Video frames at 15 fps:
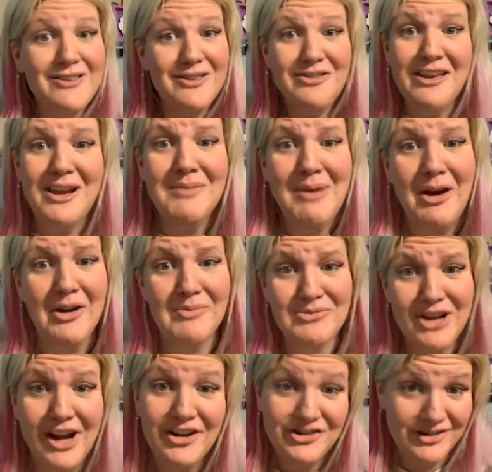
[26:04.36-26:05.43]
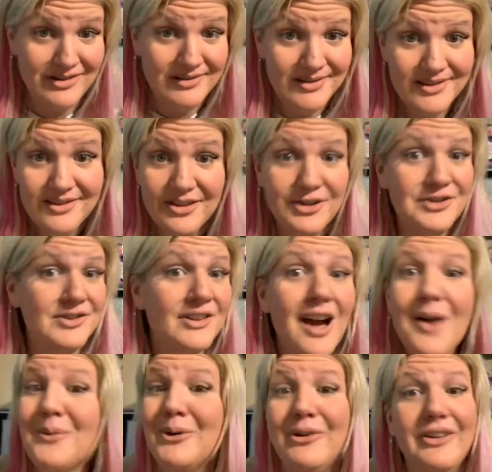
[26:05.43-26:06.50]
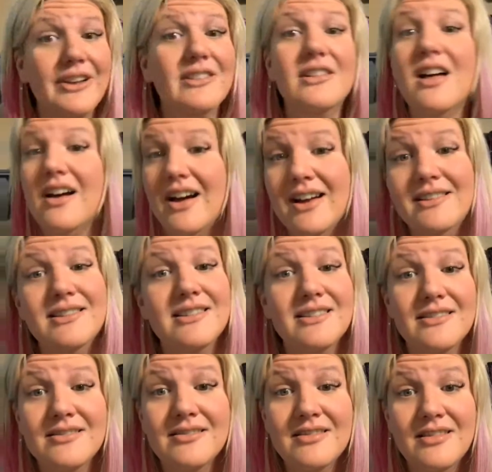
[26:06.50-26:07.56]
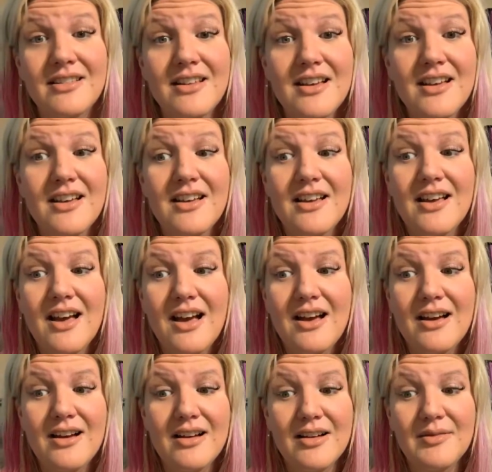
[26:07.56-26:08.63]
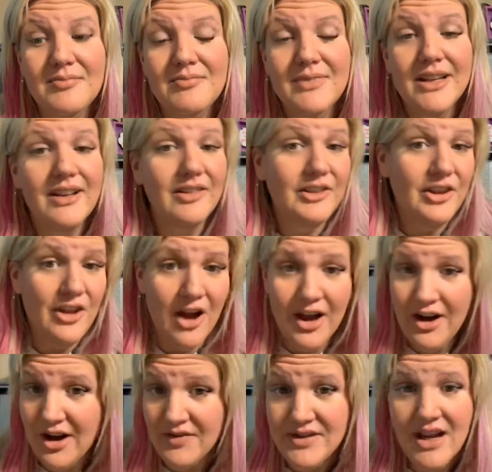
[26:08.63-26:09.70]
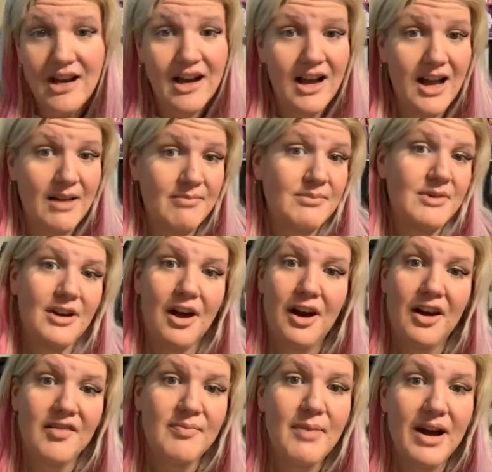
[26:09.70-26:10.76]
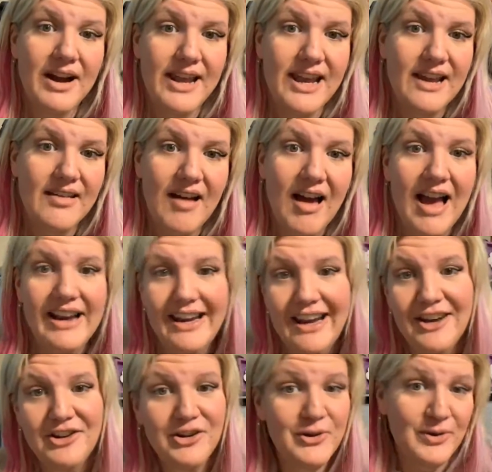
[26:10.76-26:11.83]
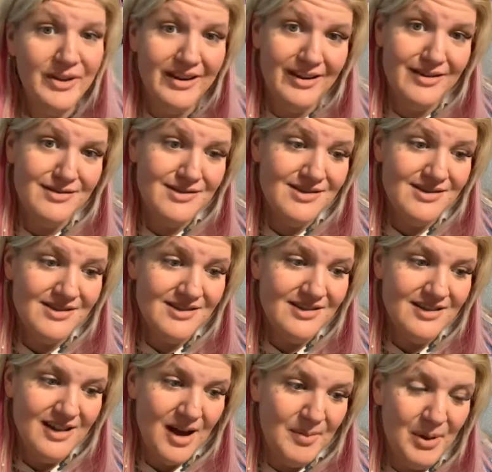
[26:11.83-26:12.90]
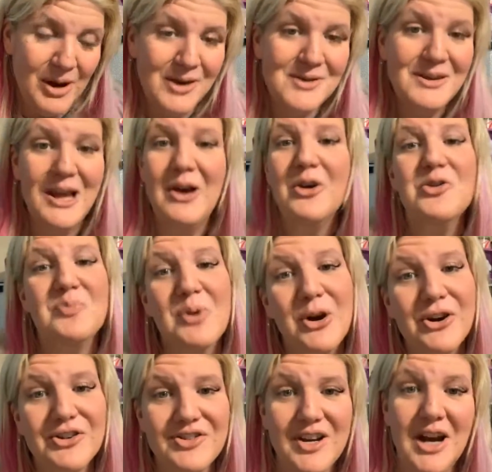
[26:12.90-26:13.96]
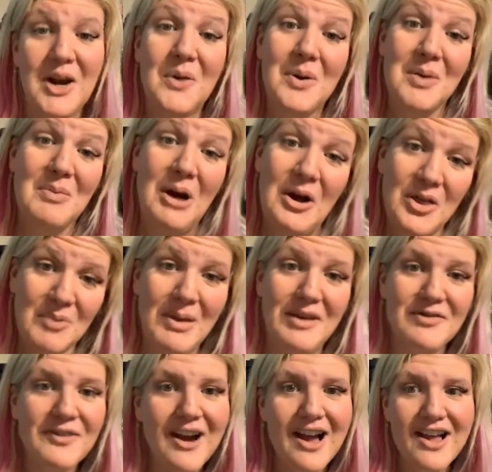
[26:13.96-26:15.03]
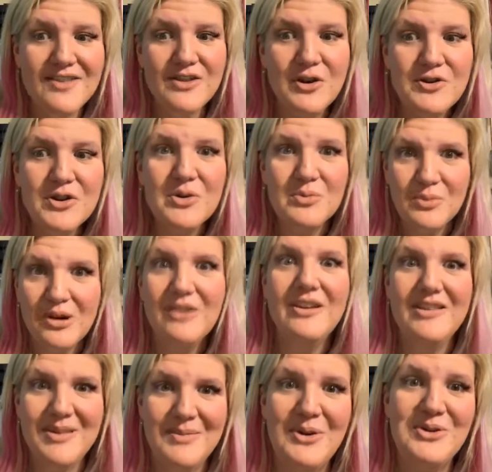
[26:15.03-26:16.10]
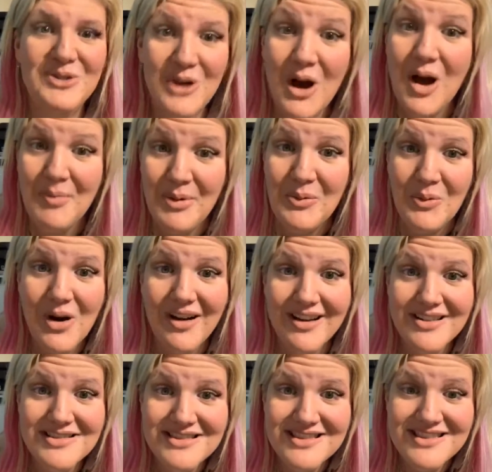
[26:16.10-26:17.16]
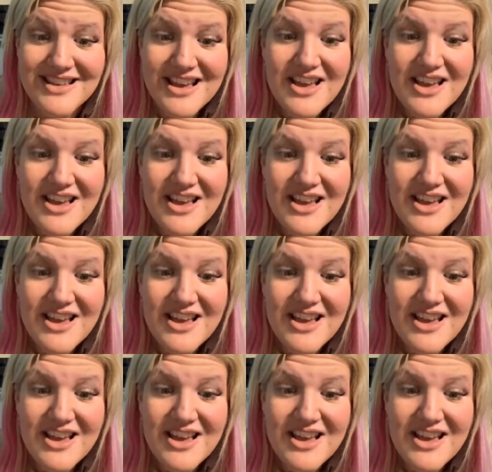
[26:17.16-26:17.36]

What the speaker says: the thing about objections. There's not really a lot. Not enough time, not enough money, I can't do this, I'm not a salesperson, I don't want to bother my friends. Those are really the most common ones.